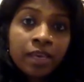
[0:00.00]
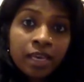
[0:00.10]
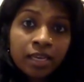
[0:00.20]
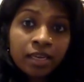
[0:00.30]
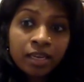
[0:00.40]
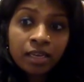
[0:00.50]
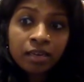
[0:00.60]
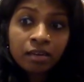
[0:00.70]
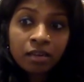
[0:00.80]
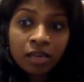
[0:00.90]

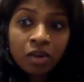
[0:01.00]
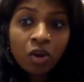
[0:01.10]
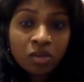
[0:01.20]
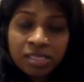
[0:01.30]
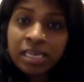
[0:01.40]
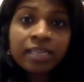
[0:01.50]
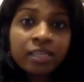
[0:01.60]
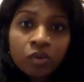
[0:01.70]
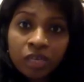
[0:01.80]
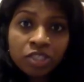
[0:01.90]
in on-site
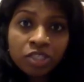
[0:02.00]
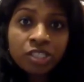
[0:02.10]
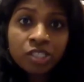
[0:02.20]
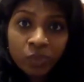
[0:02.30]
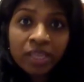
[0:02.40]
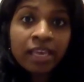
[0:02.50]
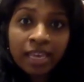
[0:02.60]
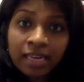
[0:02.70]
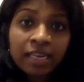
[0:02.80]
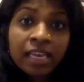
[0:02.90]
locations where they
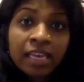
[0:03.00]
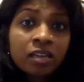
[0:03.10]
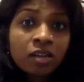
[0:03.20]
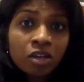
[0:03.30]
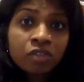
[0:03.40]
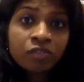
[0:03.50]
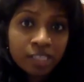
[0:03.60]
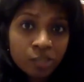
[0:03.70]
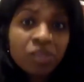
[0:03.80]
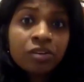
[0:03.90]
can gain a lot of
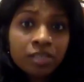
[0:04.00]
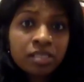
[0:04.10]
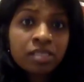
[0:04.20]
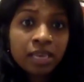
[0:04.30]
experience.